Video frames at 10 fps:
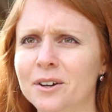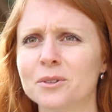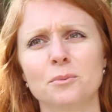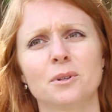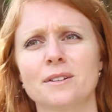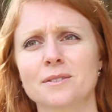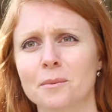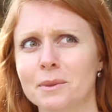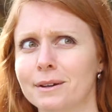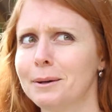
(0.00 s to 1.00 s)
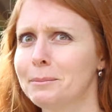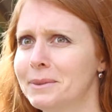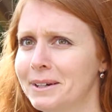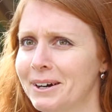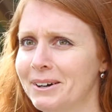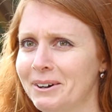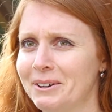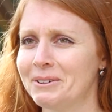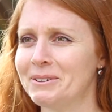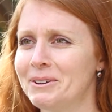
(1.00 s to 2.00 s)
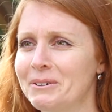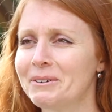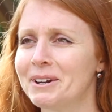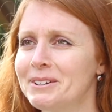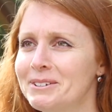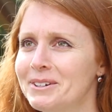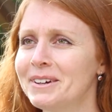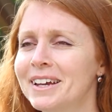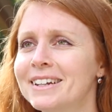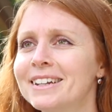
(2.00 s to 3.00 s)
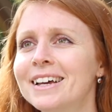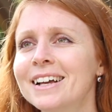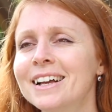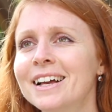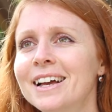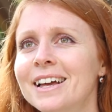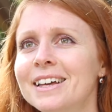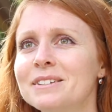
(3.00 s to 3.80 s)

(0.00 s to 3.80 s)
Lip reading: are you putting something up there? Or are you, what are you doing? And it